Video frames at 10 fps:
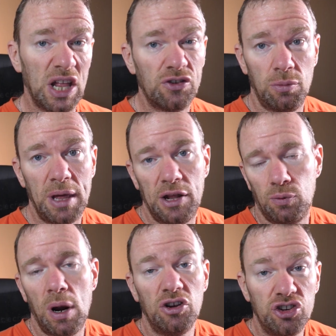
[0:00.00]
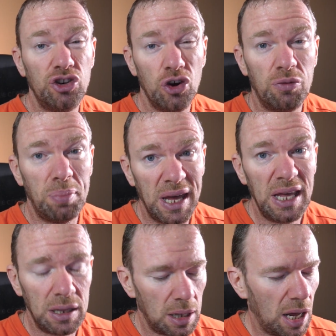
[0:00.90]
That's where it should
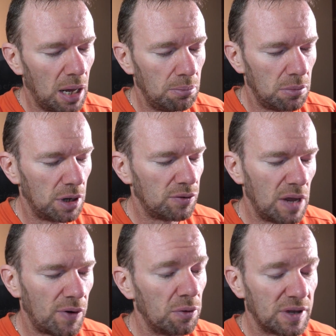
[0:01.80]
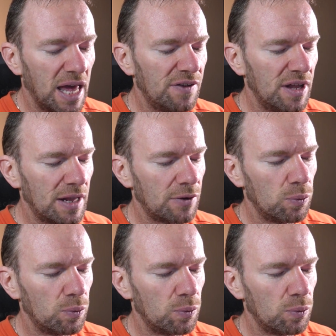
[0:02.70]
be. If I was guessing, that